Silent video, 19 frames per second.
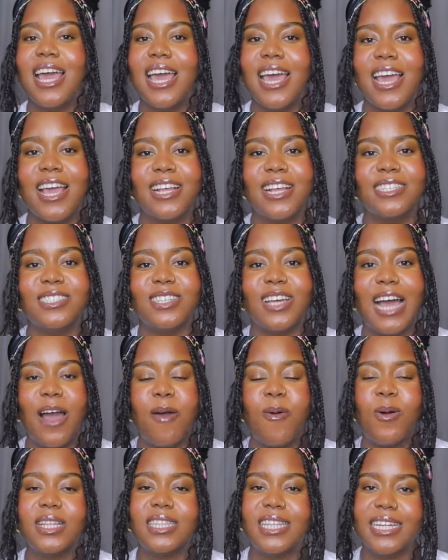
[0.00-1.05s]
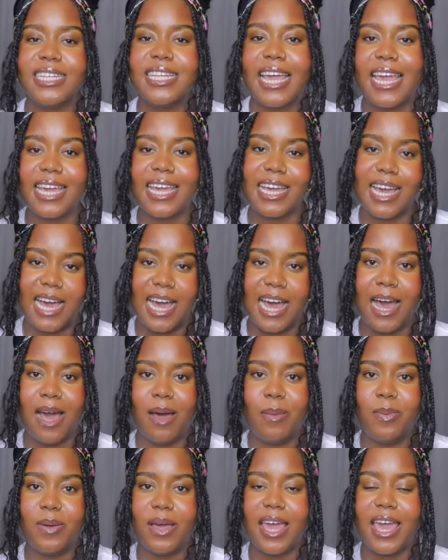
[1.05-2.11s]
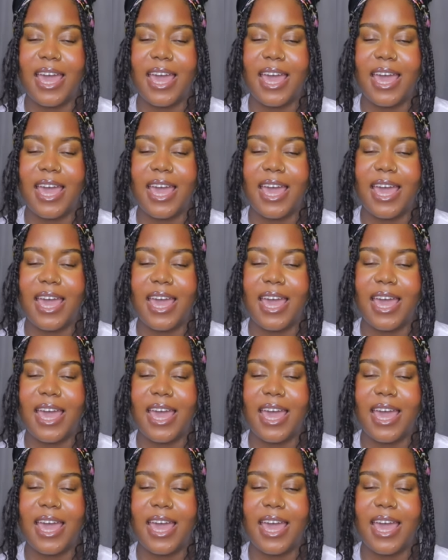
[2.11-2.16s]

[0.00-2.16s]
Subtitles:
and I wanted ACAP,